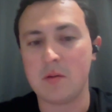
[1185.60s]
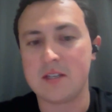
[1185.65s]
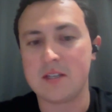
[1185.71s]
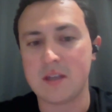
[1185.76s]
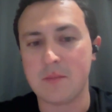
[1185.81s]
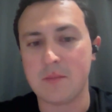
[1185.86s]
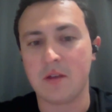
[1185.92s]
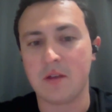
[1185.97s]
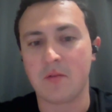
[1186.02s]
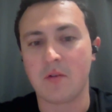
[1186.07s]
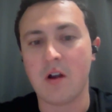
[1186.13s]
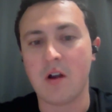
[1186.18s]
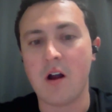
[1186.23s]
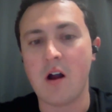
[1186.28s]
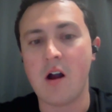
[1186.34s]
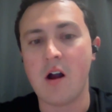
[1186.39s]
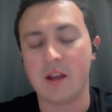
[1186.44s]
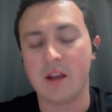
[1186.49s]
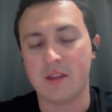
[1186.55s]
something
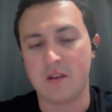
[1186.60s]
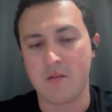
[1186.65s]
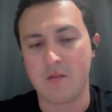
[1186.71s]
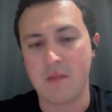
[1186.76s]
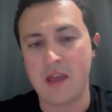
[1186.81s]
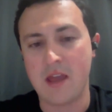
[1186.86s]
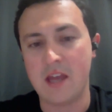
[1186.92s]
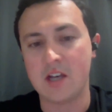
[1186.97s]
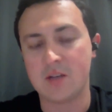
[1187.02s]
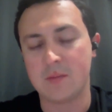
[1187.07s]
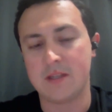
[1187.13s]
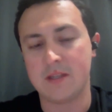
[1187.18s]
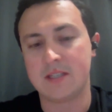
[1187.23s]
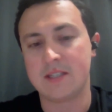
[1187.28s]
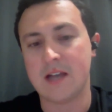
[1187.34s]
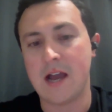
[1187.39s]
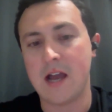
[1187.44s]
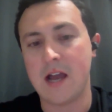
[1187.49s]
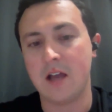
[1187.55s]
wrong in their management
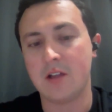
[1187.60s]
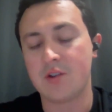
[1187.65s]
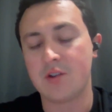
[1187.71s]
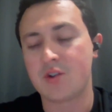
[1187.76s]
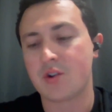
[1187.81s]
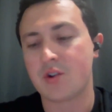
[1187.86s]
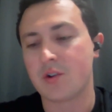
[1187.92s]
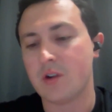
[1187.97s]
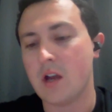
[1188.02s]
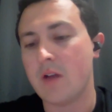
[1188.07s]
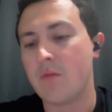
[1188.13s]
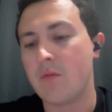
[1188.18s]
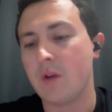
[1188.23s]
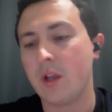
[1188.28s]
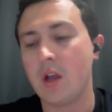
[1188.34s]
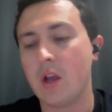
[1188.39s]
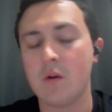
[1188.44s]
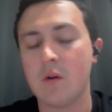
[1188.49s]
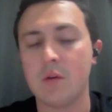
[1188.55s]
style. And sure enough, we
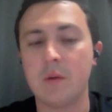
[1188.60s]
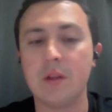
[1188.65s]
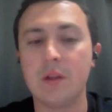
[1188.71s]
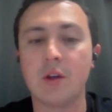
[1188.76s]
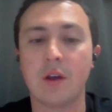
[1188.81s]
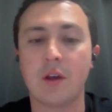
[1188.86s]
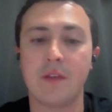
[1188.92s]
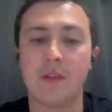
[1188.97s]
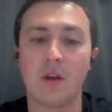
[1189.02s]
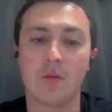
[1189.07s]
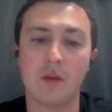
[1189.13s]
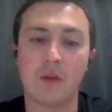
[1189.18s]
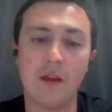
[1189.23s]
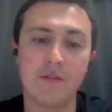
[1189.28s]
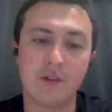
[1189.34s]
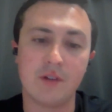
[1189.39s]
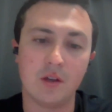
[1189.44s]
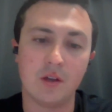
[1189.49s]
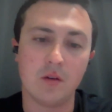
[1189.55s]
go and we look at their
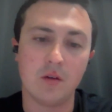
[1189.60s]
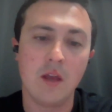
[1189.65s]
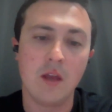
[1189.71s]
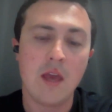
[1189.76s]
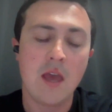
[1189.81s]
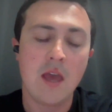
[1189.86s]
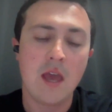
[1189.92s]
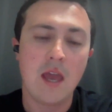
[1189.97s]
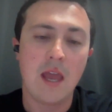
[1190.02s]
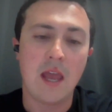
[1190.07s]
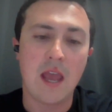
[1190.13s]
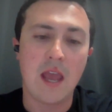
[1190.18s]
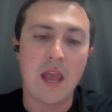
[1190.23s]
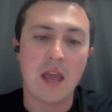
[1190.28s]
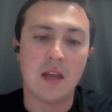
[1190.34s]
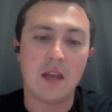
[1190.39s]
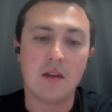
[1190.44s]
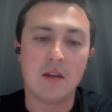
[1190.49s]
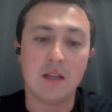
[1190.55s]
revenue,
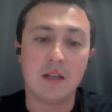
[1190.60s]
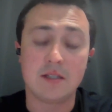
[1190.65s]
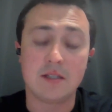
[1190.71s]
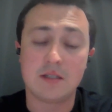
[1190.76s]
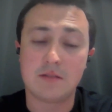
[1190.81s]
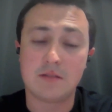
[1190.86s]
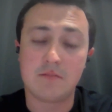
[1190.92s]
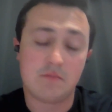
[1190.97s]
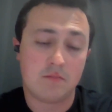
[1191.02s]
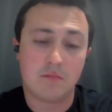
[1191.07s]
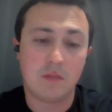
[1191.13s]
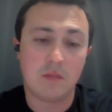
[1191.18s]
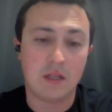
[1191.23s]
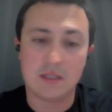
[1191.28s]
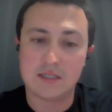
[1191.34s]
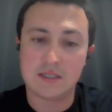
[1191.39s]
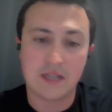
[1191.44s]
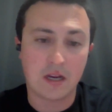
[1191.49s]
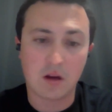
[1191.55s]
and it's
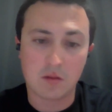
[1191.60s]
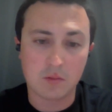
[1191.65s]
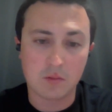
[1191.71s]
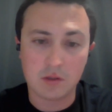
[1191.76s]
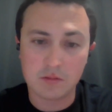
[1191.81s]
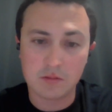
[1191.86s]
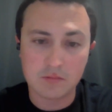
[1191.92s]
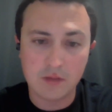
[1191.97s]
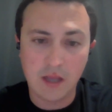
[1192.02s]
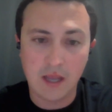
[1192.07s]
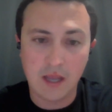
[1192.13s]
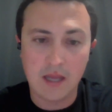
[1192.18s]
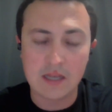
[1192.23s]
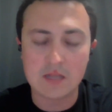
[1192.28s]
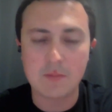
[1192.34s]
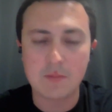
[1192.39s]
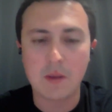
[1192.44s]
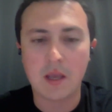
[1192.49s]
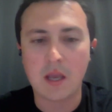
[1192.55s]
terrible. And
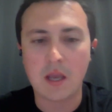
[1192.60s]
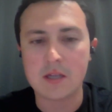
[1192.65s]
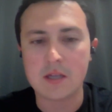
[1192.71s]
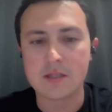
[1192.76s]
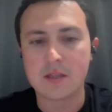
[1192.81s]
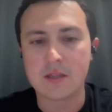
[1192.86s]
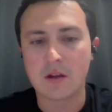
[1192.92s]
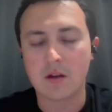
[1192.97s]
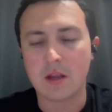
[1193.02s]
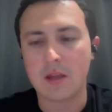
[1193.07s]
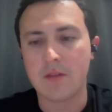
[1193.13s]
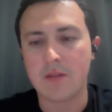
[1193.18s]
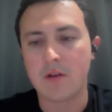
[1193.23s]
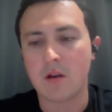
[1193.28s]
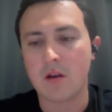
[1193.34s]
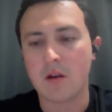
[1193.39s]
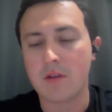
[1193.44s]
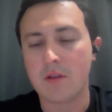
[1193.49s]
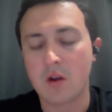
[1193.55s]
it's because
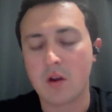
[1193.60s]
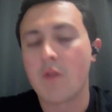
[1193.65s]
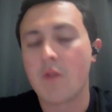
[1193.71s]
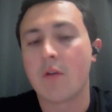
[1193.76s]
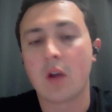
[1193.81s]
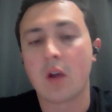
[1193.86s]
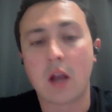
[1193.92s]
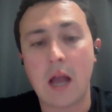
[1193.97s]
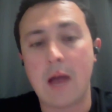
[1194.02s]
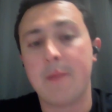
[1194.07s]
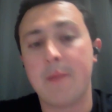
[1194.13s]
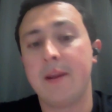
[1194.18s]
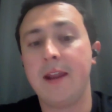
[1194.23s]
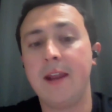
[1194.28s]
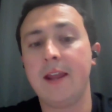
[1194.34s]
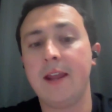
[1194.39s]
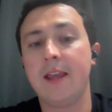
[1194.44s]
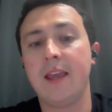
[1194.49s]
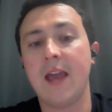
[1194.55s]
they're over
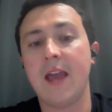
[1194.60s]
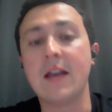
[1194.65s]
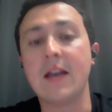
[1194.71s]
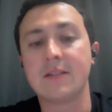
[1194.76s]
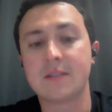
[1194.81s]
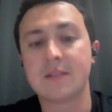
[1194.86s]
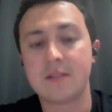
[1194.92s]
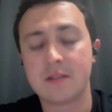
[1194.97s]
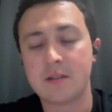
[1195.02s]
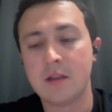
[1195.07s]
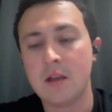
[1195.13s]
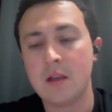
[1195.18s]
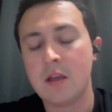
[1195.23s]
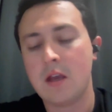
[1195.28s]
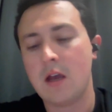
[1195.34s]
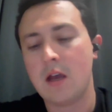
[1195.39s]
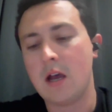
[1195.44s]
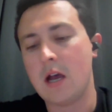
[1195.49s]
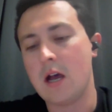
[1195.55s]
accommodating guests,
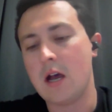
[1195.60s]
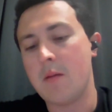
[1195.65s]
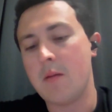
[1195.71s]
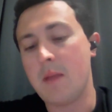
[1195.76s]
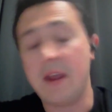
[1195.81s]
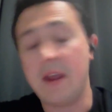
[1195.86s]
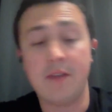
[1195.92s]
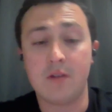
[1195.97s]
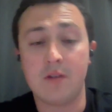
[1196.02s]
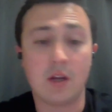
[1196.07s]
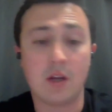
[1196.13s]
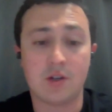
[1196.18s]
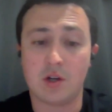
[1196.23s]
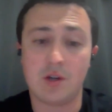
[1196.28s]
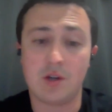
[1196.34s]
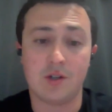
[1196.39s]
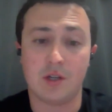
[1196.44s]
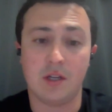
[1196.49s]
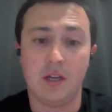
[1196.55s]
and they're not
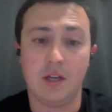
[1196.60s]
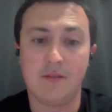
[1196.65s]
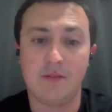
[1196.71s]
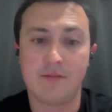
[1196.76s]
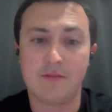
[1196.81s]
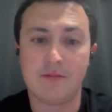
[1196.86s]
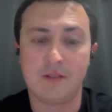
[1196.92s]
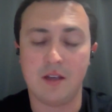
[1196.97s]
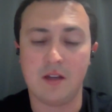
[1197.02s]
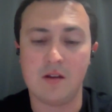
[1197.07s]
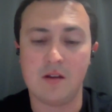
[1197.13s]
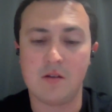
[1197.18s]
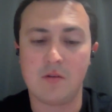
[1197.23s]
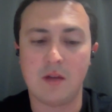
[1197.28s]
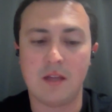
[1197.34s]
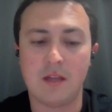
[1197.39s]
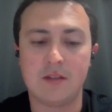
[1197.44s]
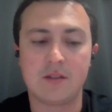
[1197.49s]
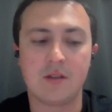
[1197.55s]
charging enough,
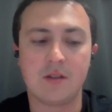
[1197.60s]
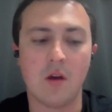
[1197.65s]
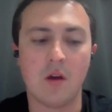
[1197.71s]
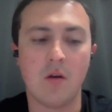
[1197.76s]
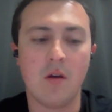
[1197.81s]
and so